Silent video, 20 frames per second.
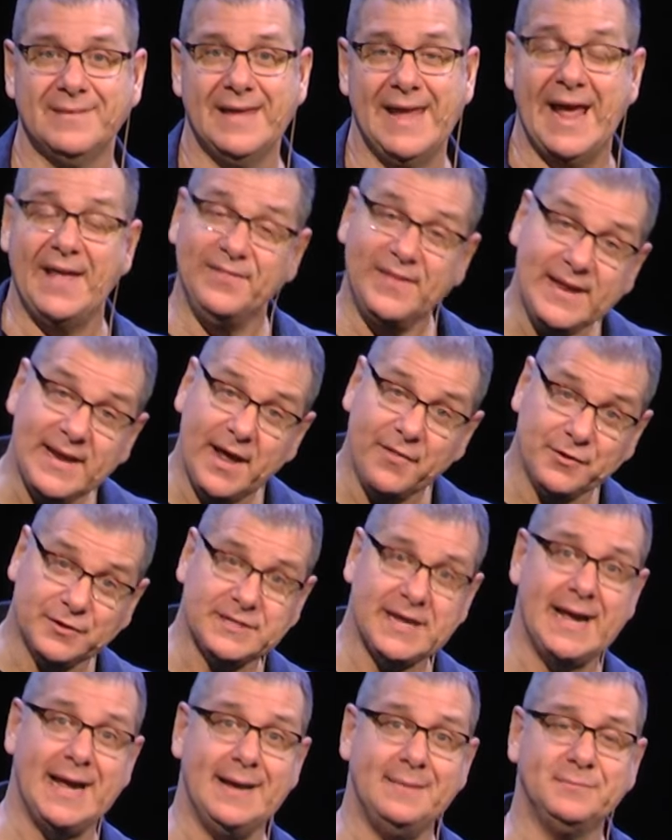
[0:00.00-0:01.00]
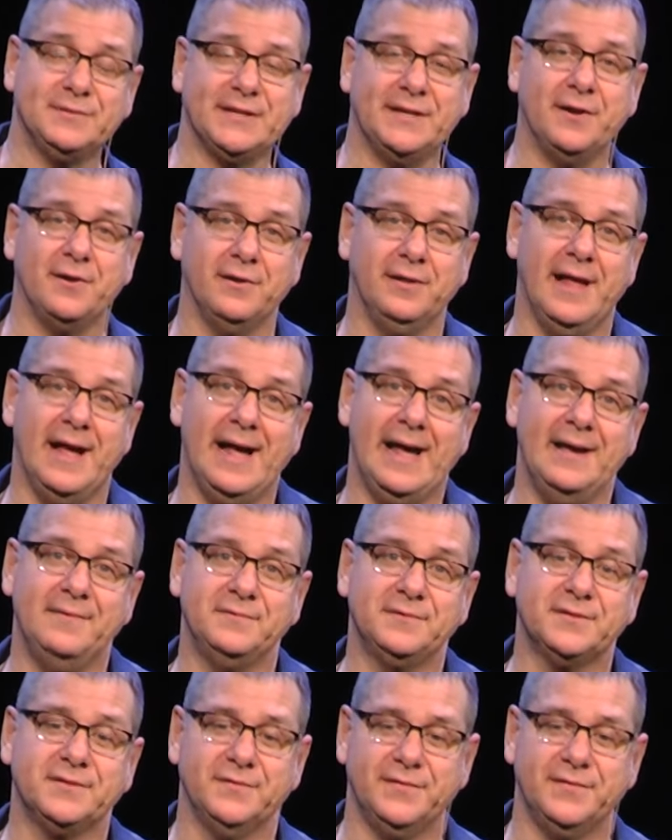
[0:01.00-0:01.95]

And then other times in our lives,